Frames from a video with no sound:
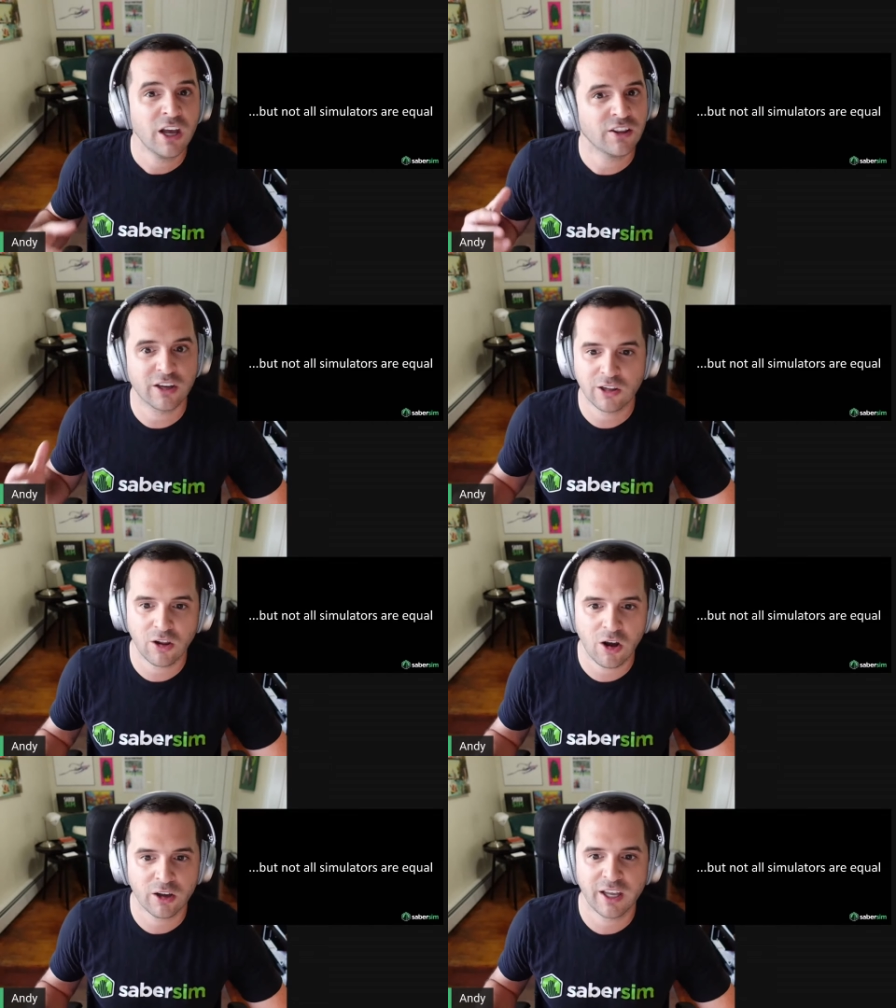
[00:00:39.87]
the
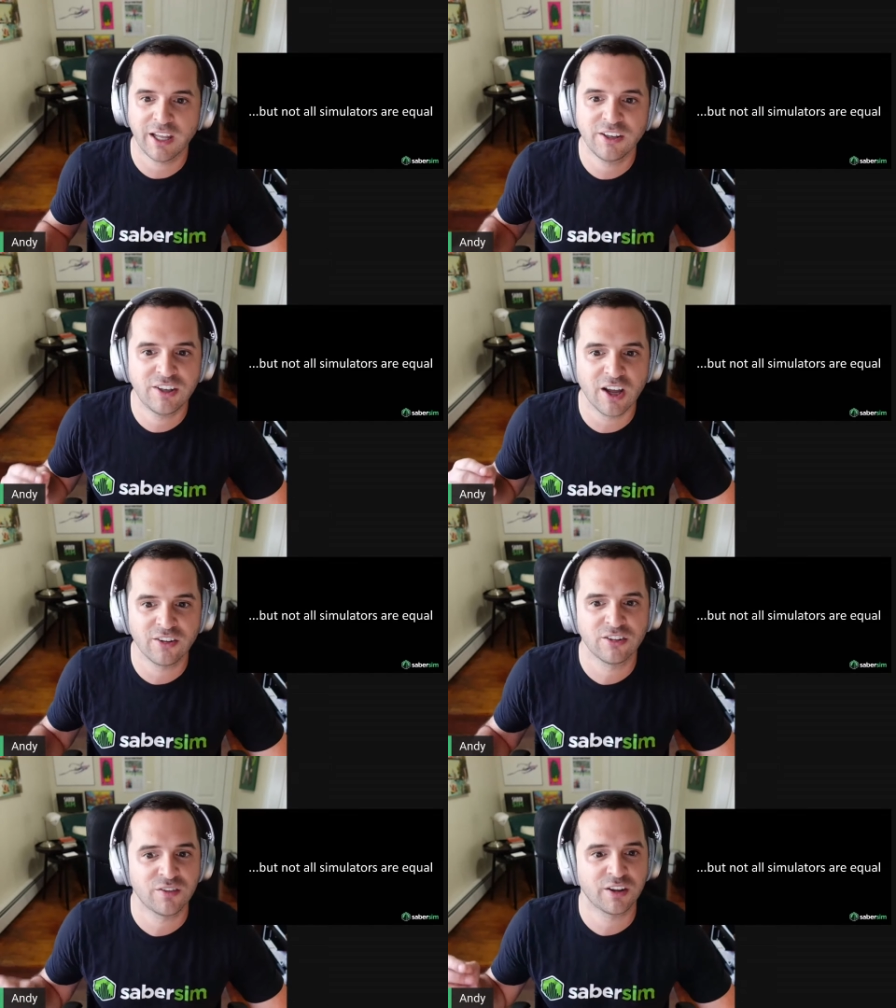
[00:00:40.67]
clock, and
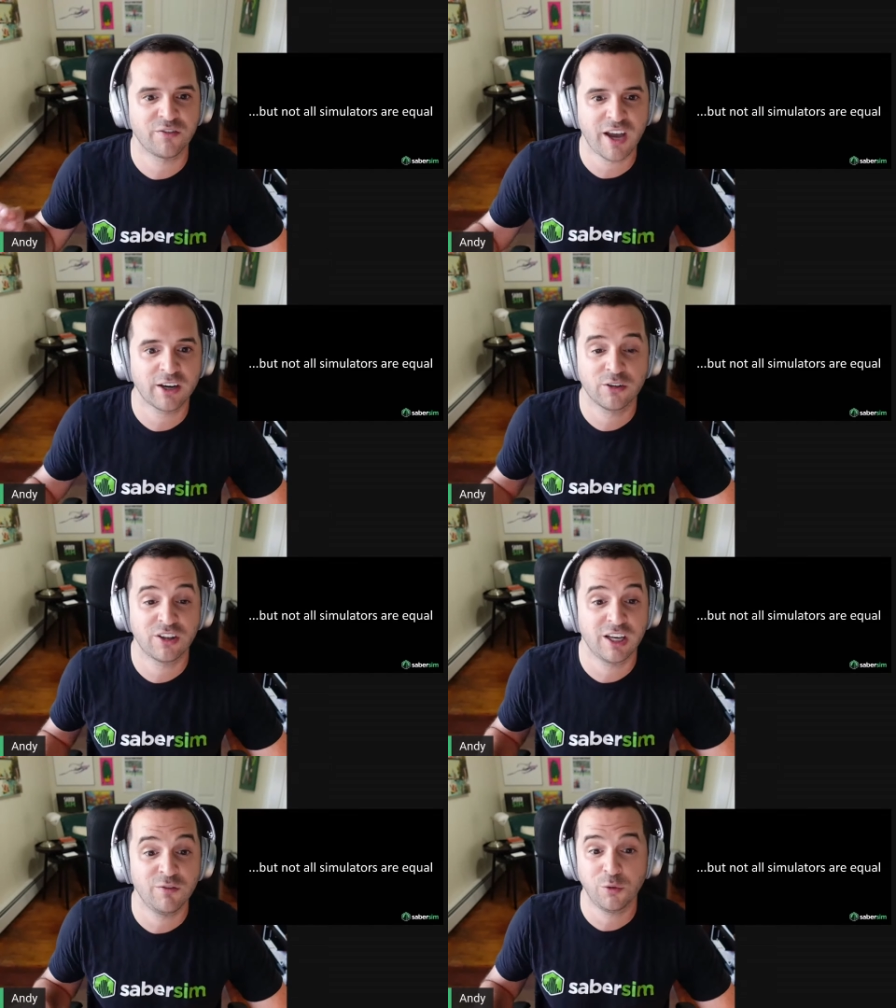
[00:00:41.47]
dozens of other factors
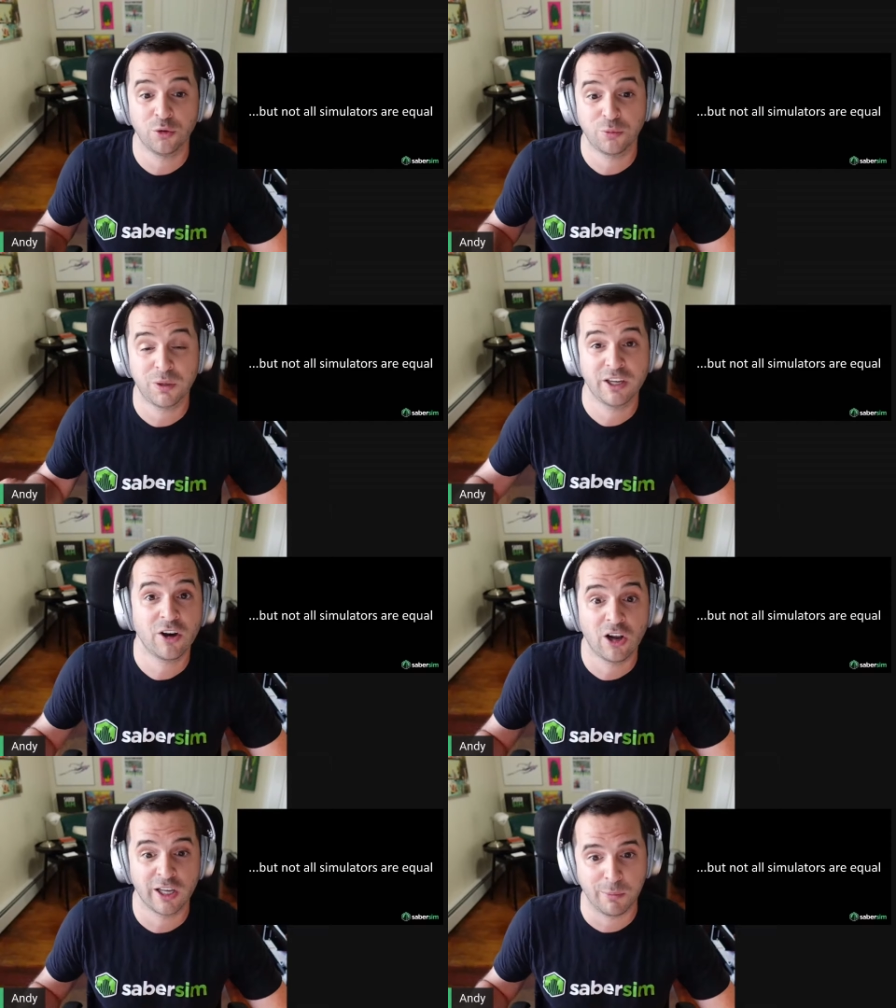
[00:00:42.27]
that influence play
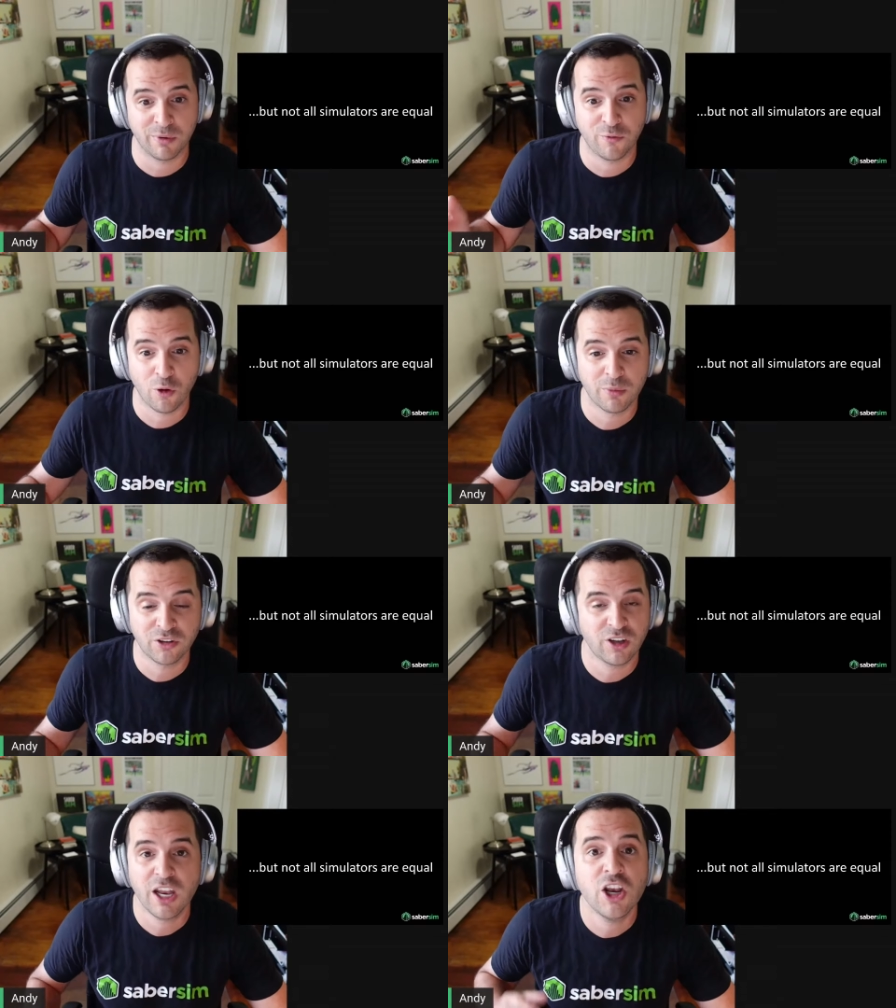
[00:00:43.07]
calling and
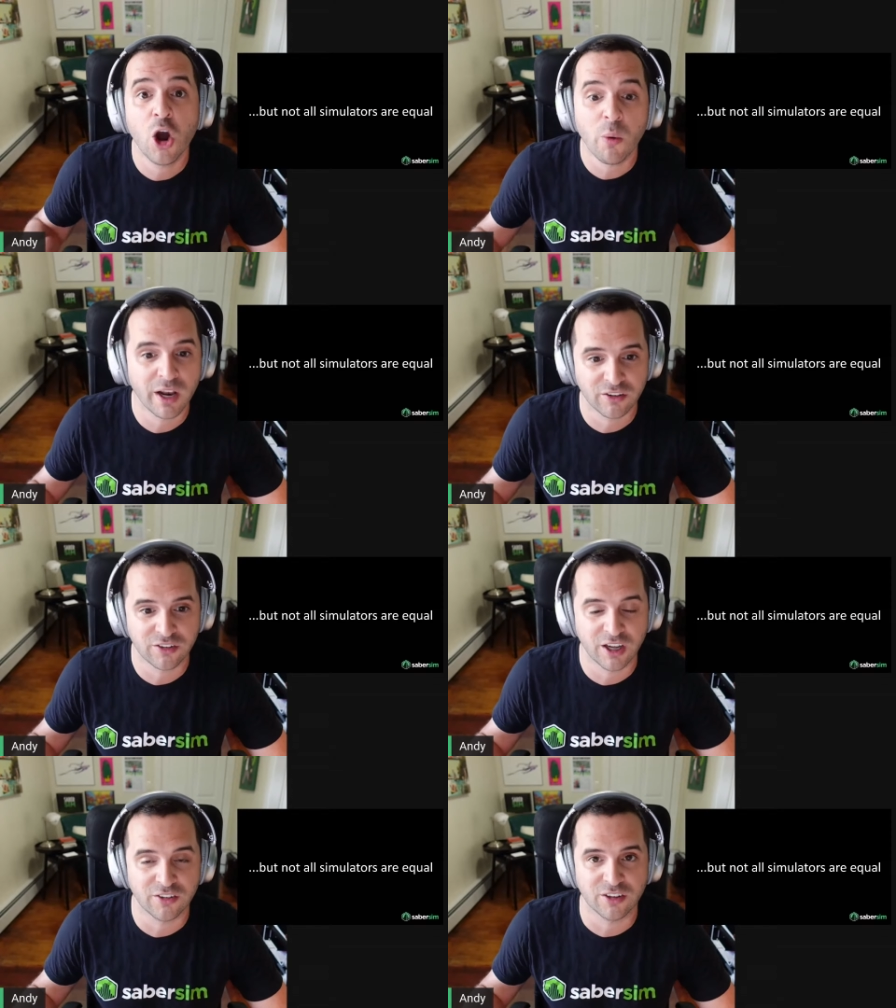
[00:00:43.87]
performance, and no one else
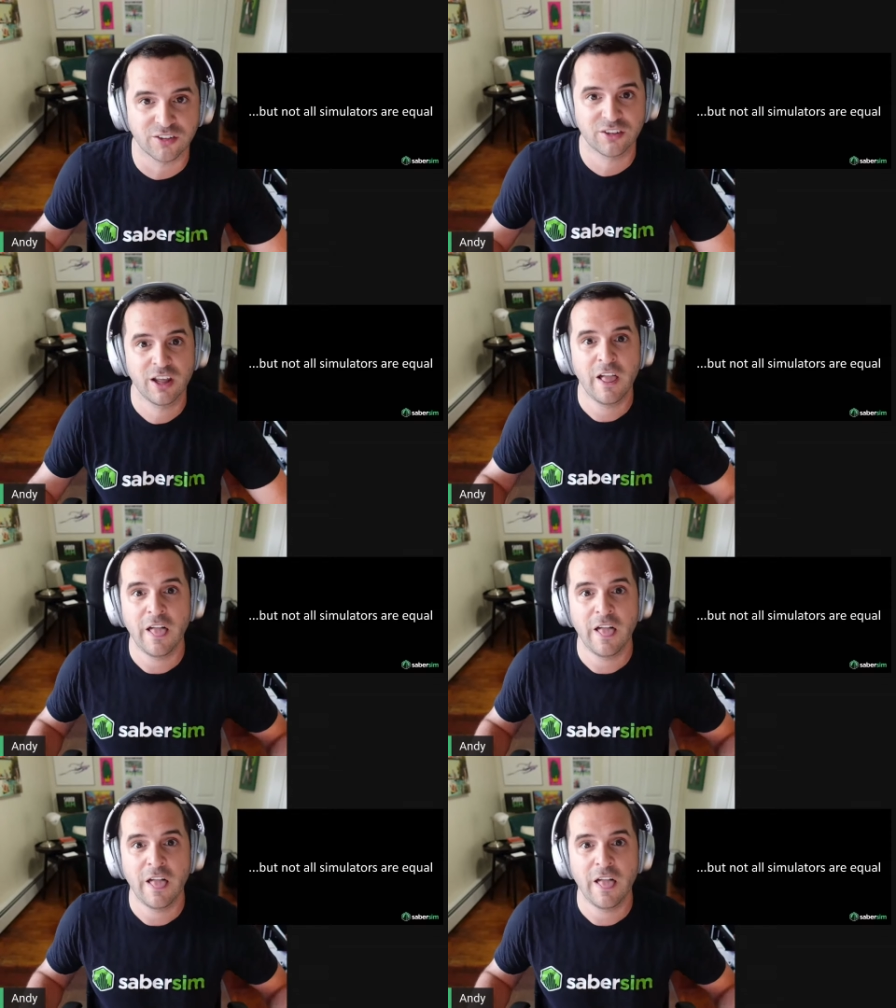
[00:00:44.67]
does this.